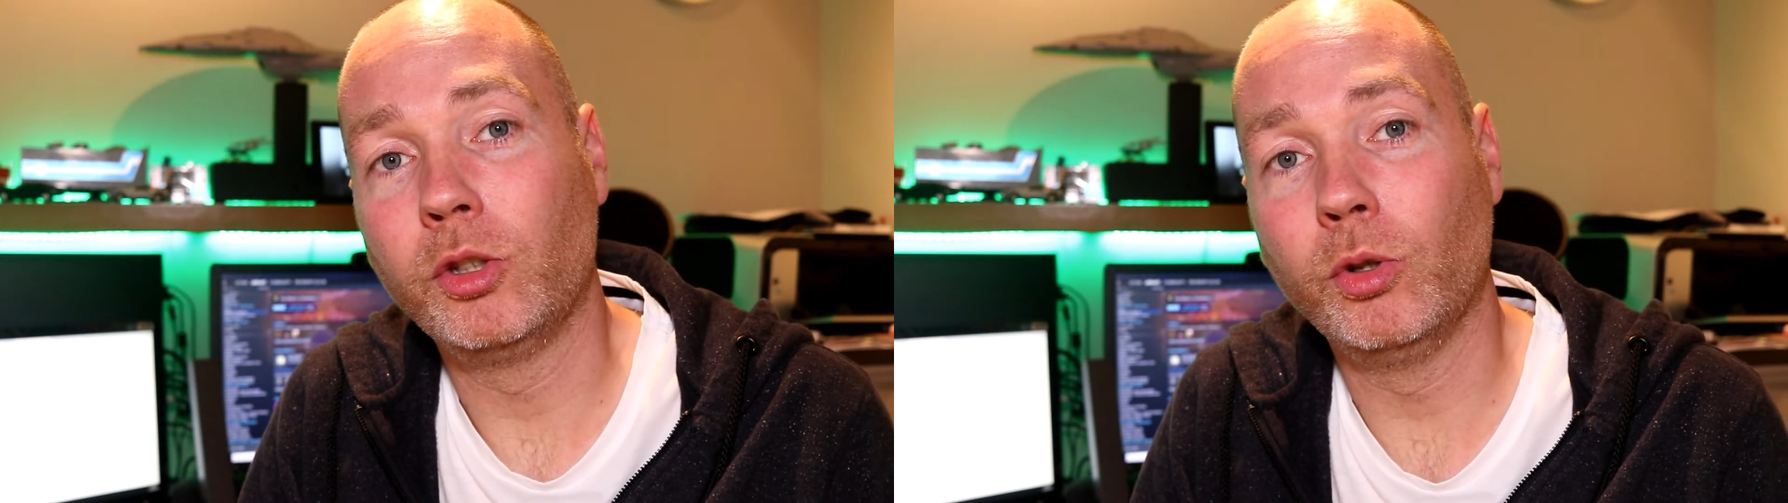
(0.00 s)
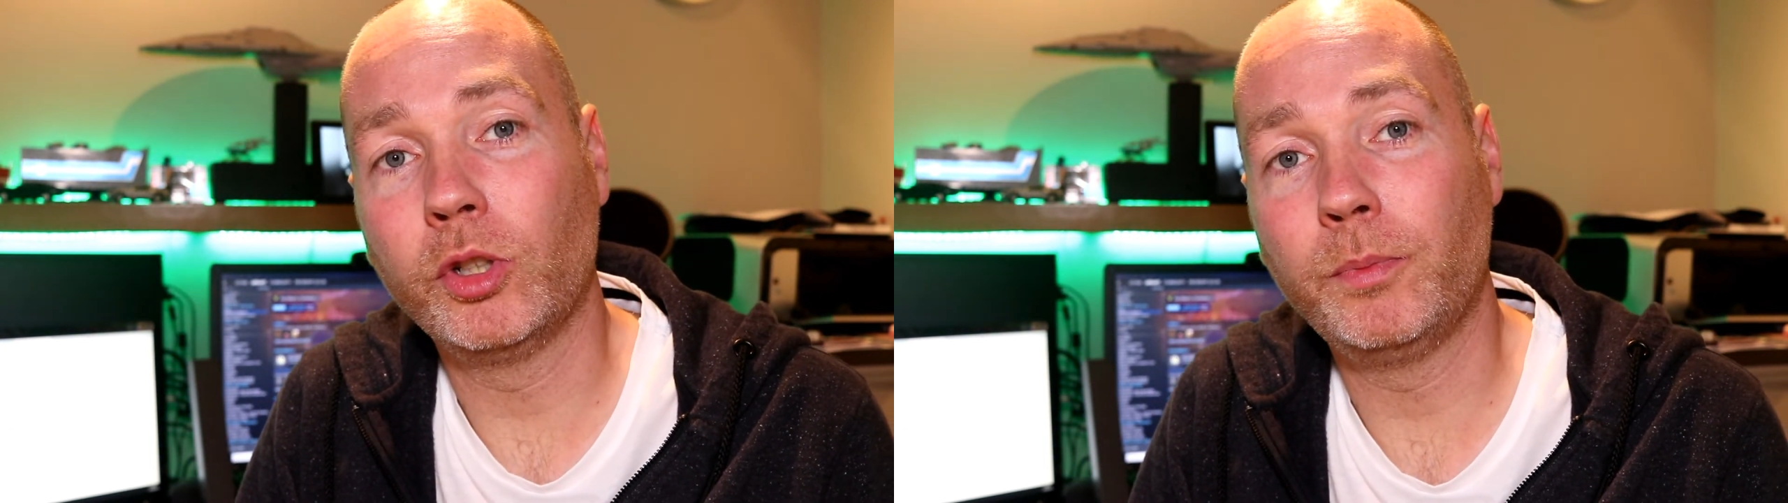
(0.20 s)

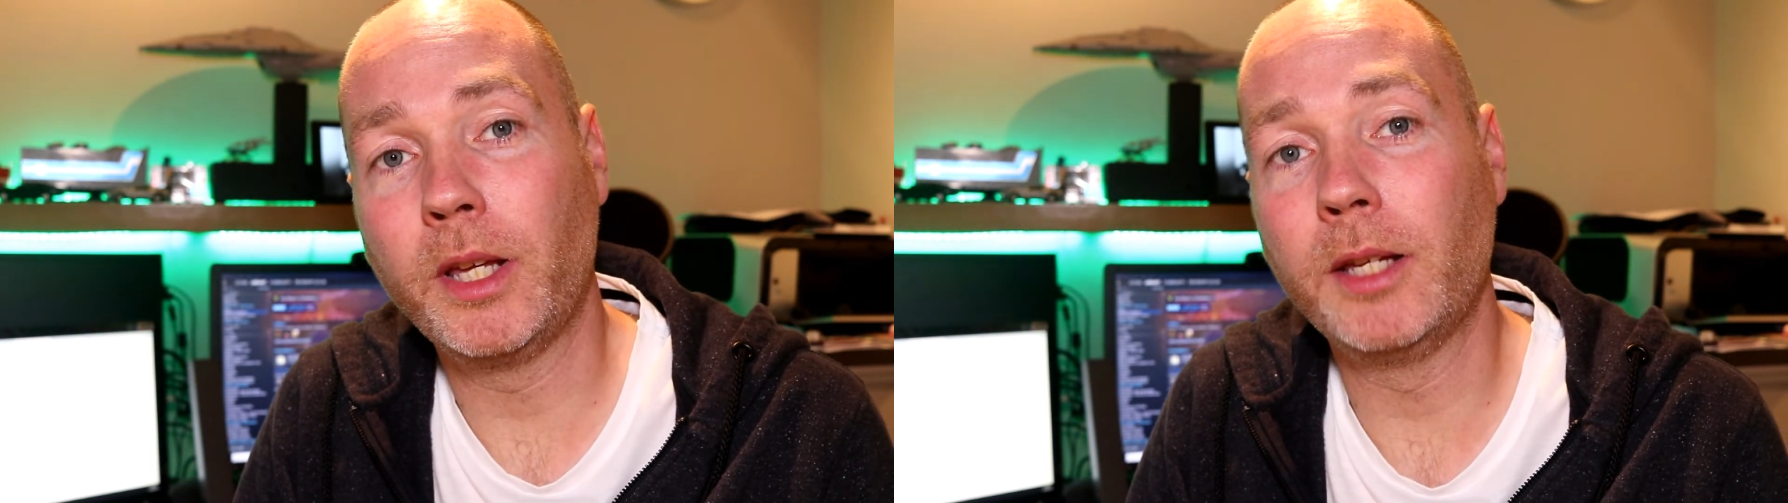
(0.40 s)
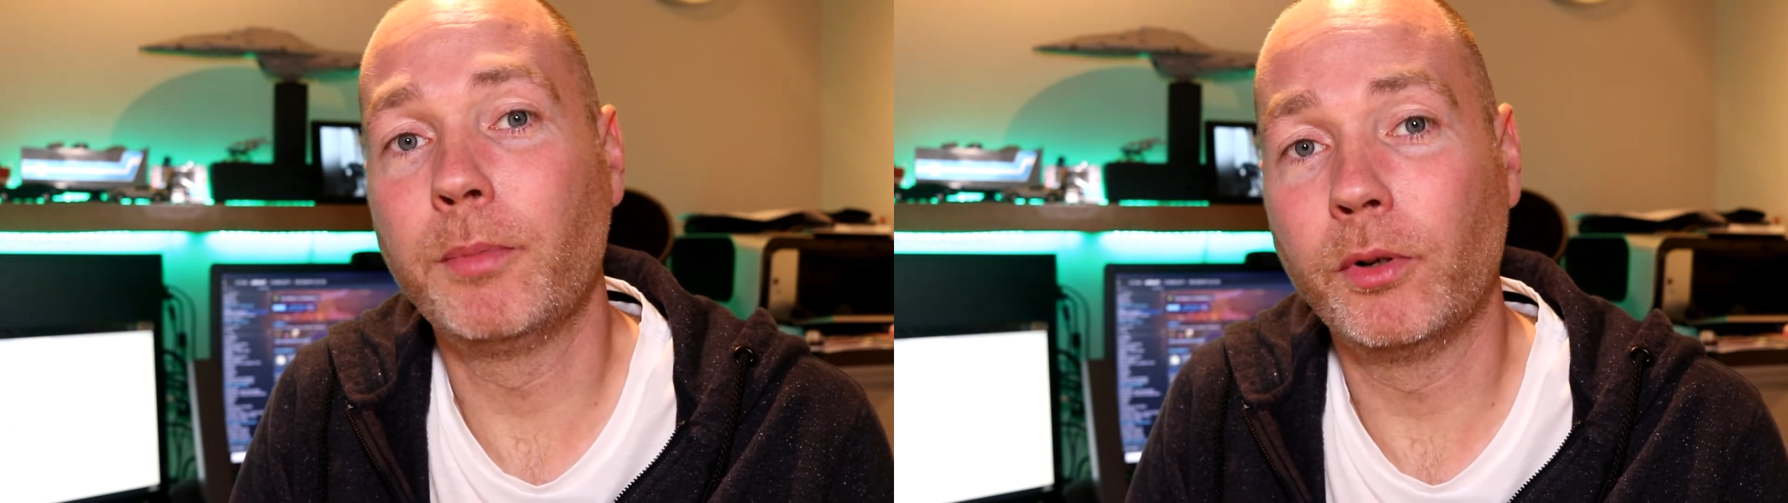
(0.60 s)

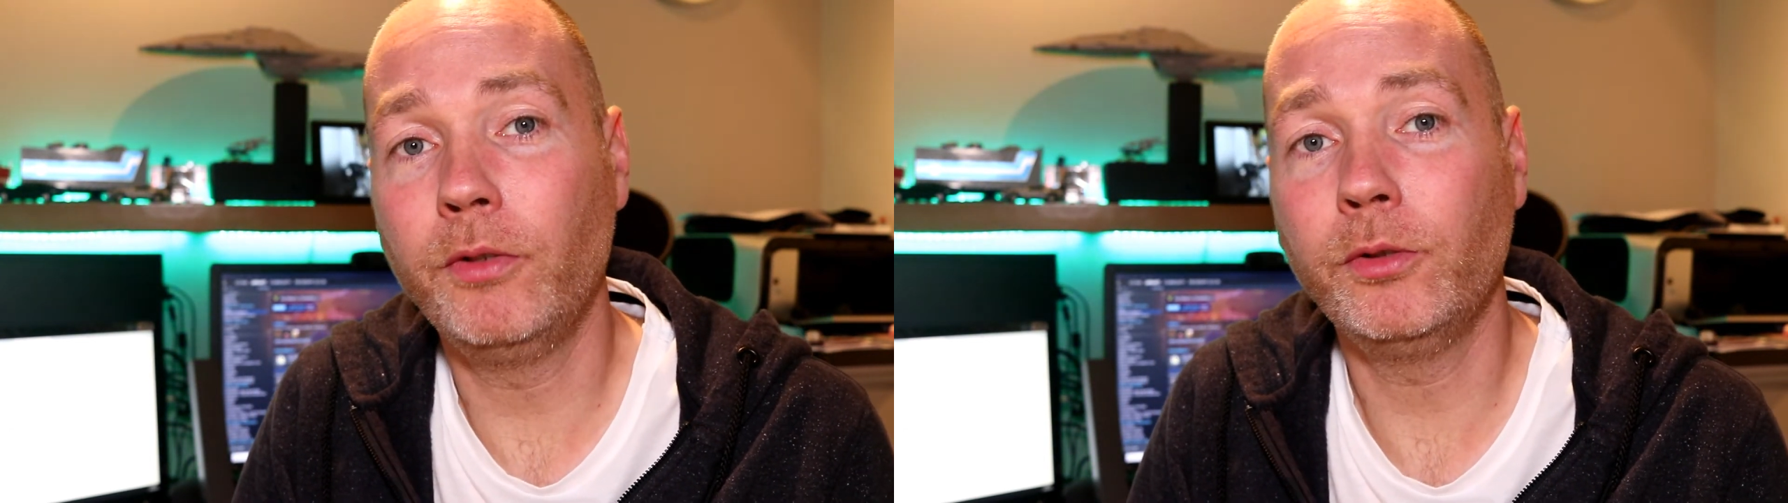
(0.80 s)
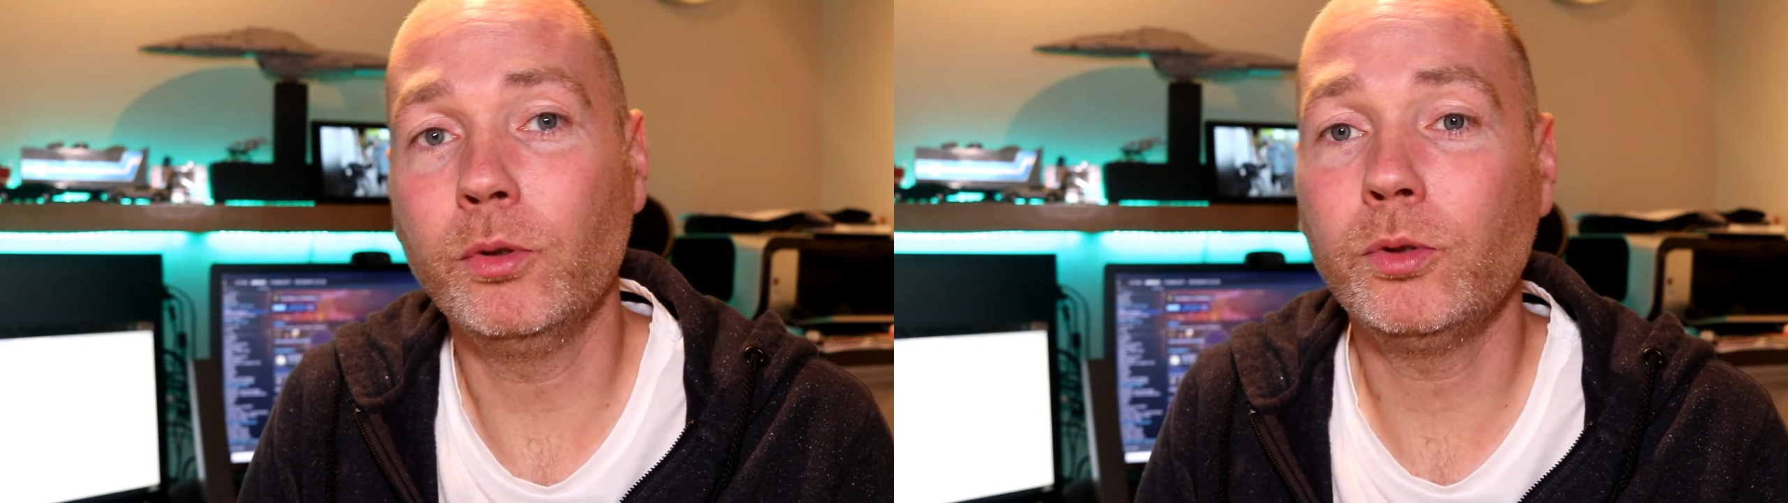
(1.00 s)
USB
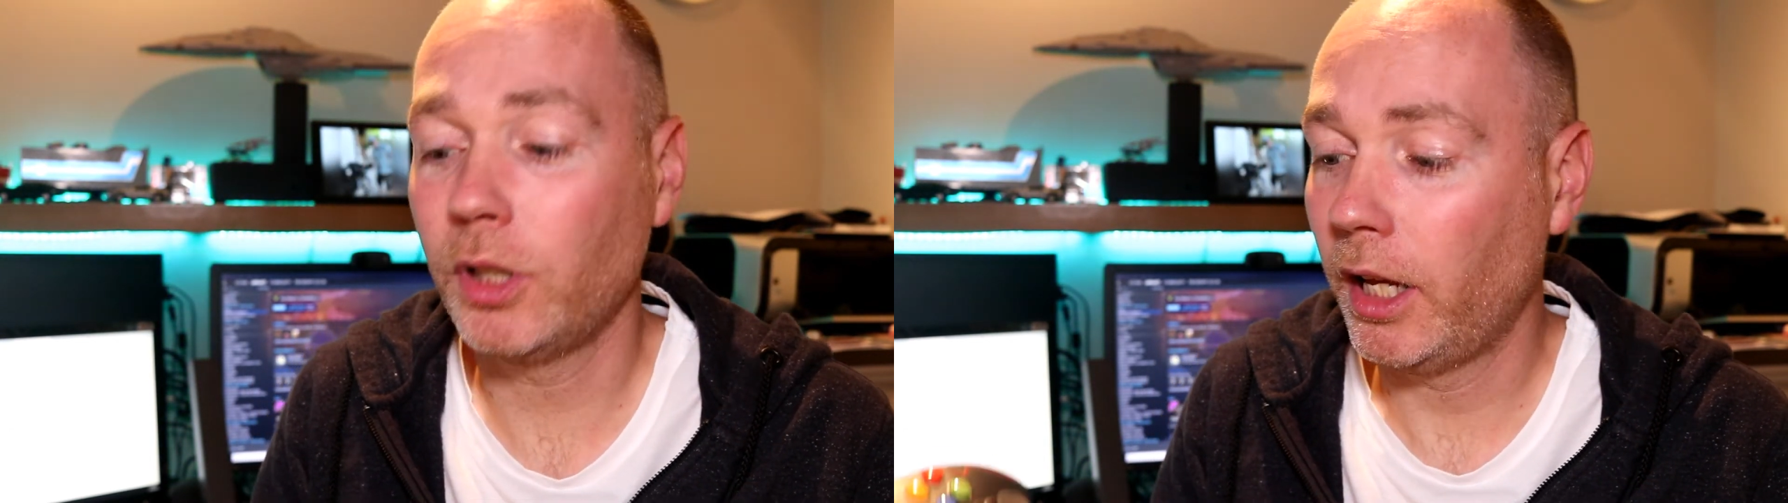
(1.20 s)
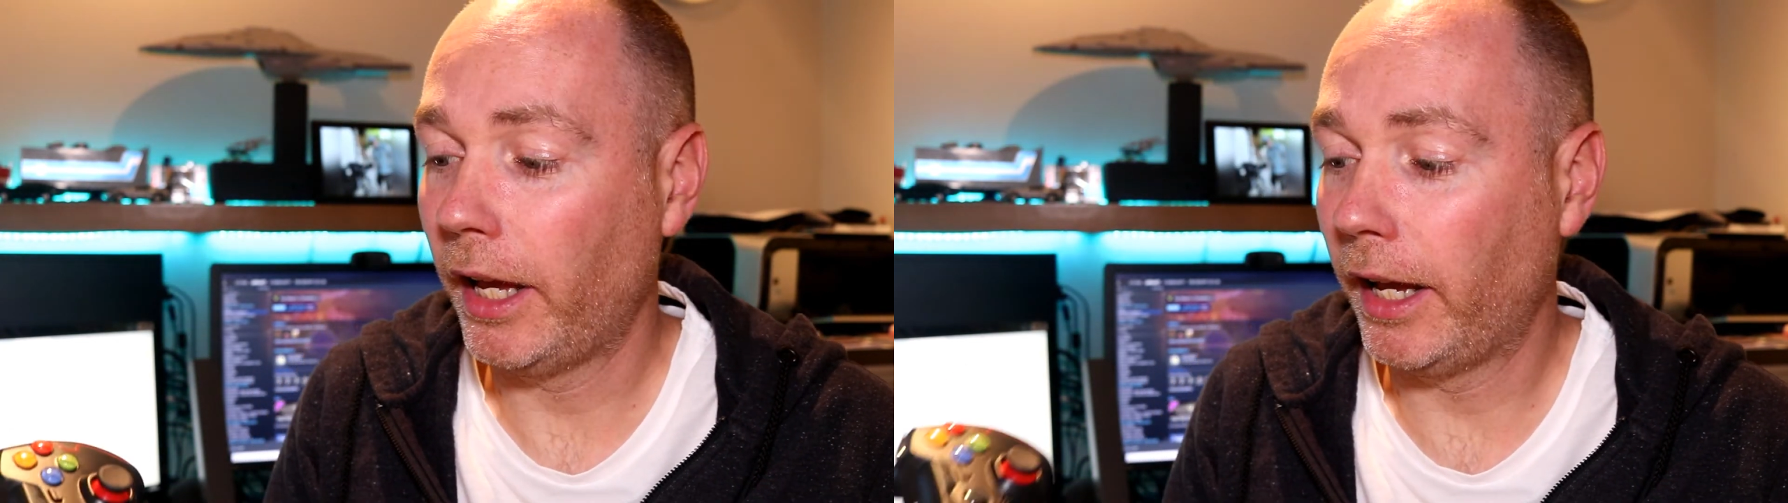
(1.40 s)
peripherals,